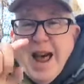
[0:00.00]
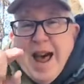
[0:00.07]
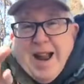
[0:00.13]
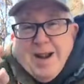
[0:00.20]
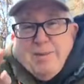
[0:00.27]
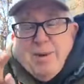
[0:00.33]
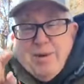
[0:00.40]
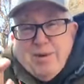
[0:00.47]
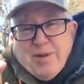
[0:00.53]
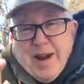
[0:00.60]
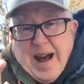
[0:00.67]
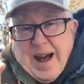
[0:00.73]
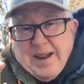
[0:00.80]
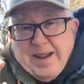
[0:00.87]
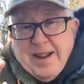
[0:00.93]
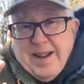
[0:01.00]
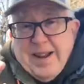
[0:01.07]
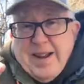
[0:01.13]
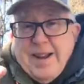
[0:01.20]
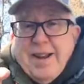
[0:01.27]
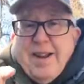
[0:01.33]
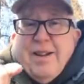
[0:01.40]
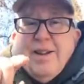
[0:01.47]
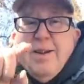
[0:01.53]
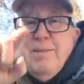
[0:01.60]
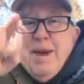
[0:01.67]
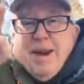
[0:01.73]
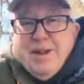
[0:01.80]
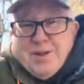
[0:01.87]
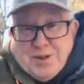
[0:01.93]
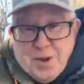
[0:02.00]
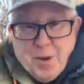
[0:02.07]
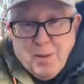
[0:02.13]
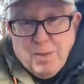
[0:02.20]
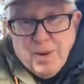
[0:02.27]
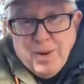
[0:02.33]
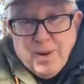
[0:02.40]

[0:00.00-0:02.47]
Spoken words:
animal fat to make soap.